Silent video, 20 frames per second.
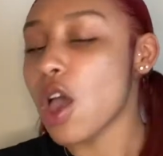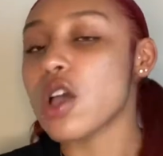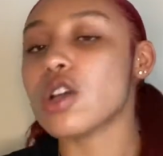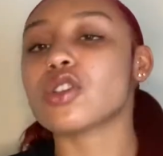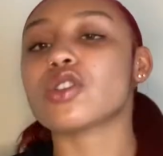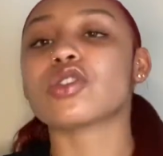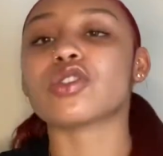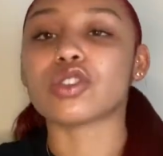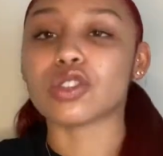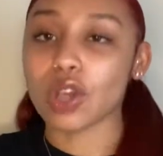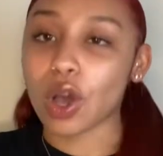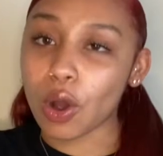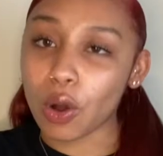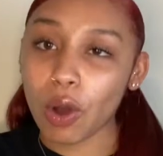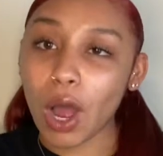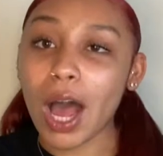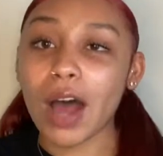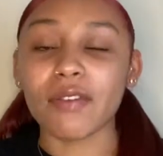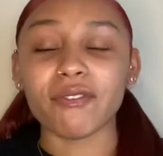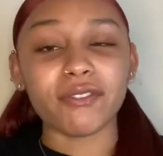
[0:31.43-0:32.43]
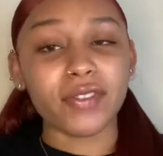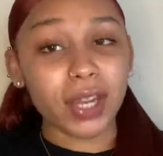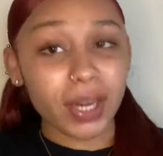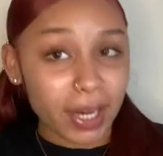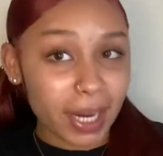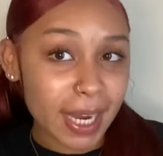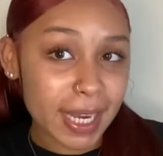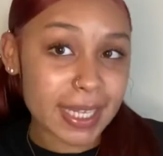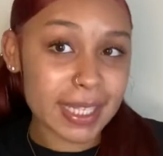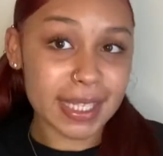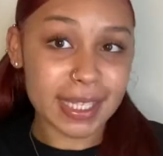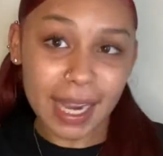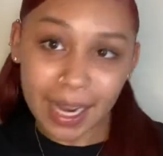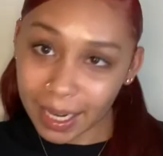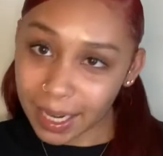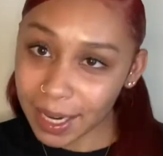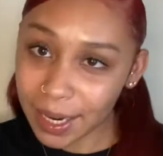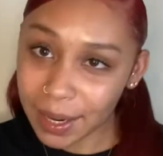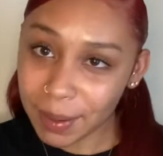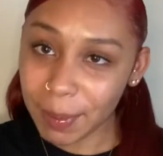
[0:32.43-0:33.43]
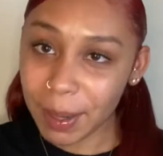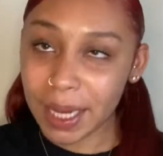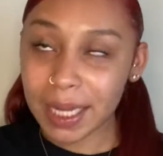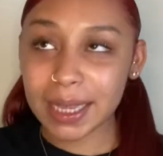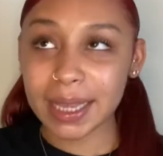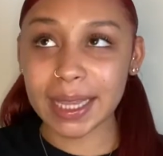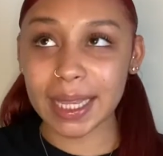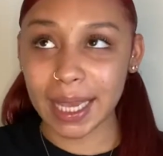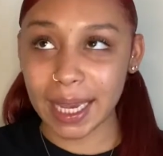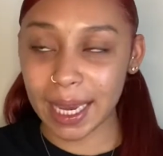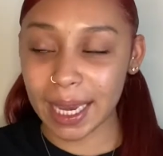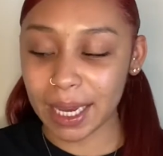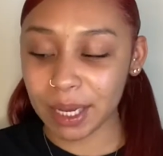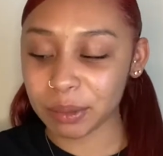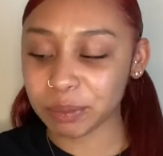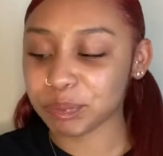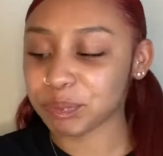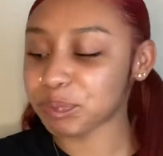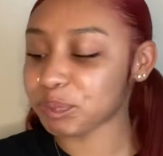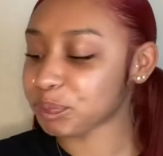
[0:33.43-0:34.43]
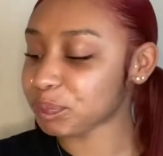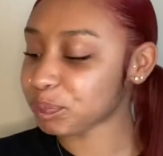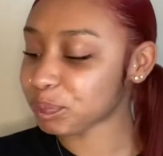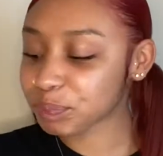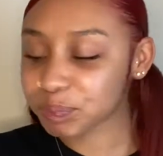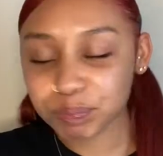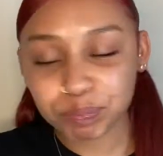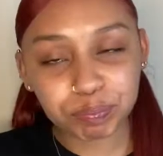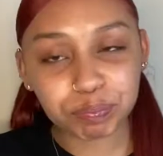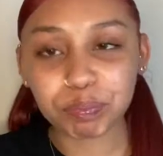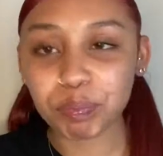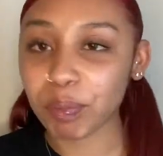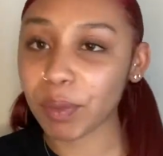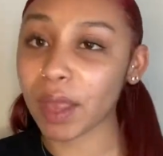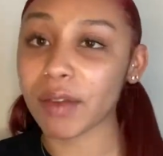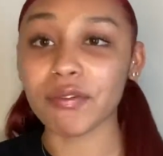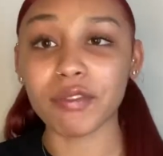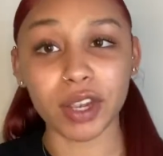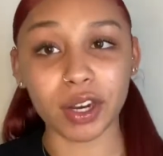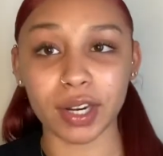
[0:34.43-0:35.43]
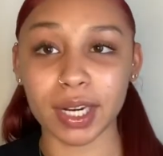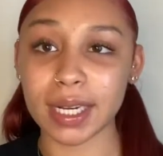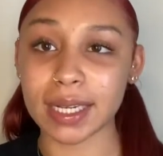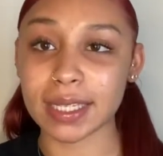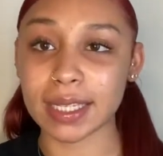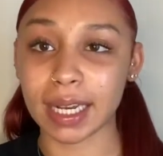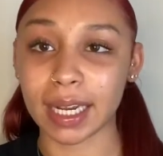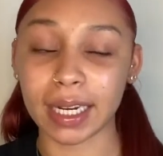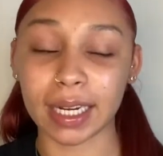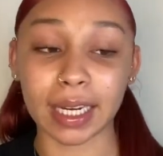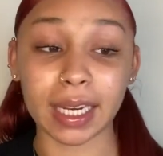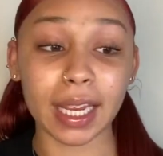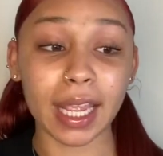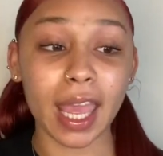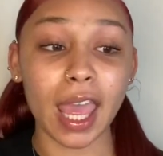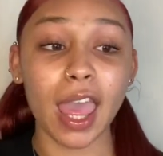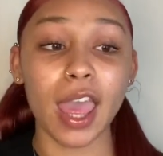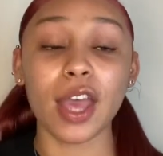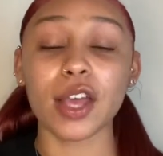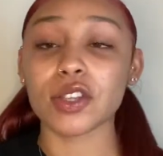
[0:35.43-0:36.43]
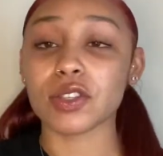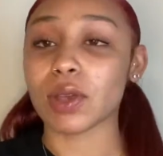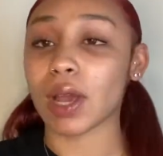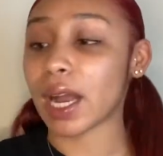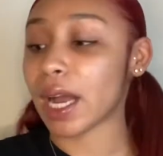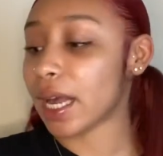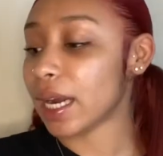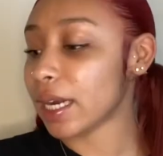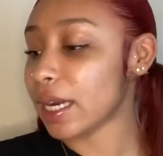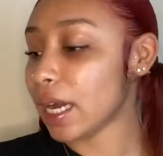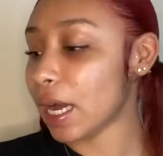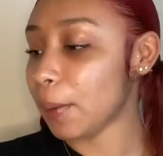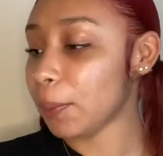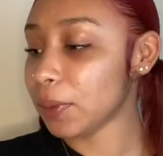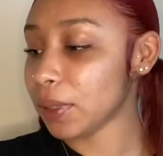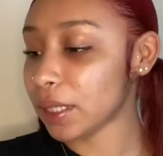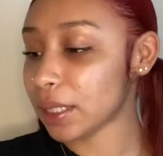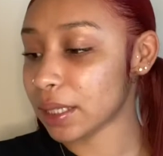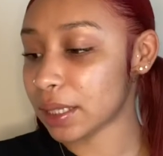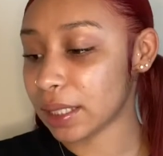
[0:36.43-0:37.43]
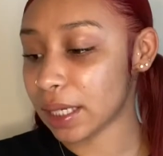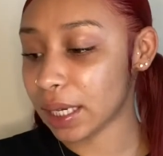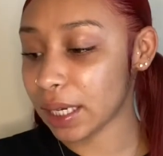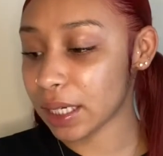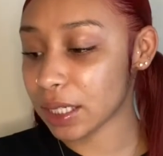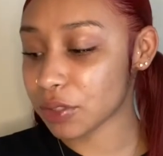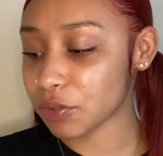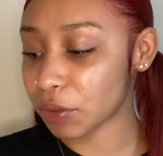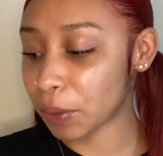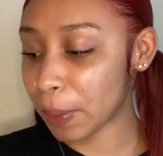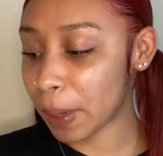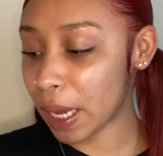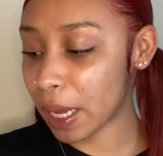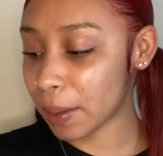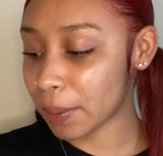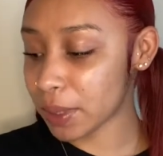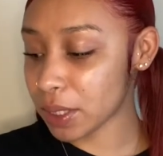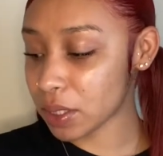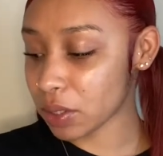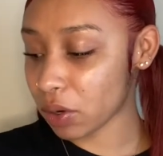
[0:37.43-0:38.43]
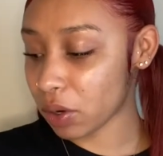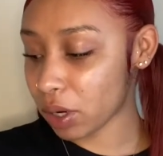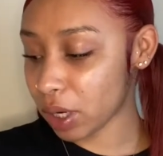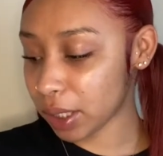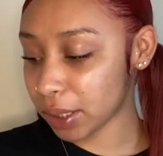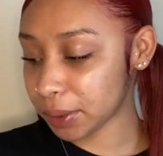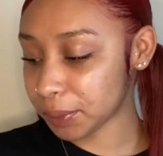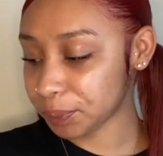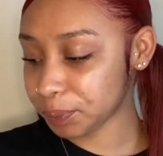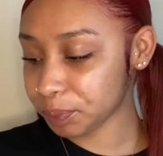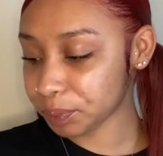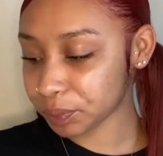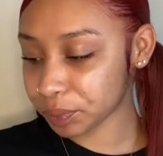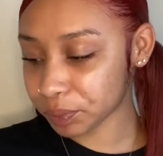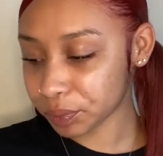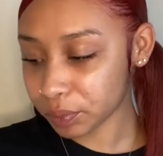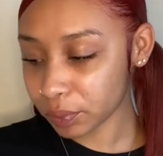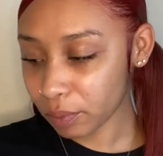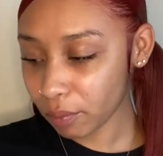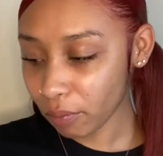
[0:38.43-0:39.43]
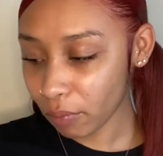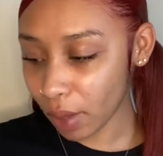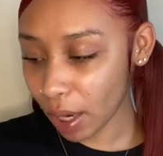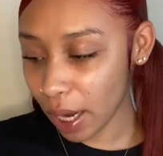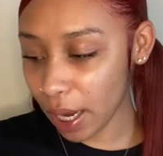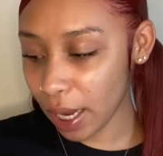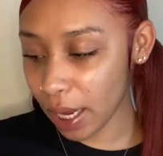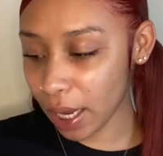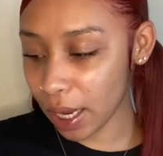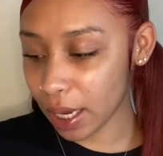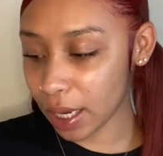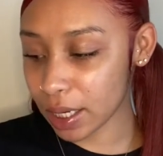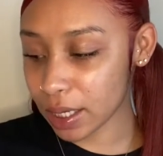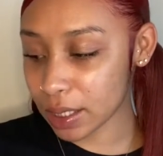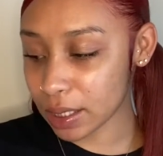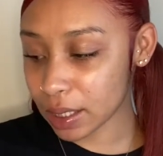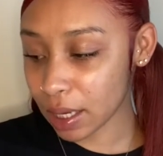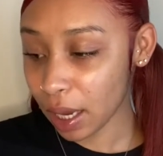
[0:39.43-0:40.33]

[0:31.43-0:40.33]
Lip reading: So I'm very excited about that. Very excited. So I got a couple of things from Amazon, and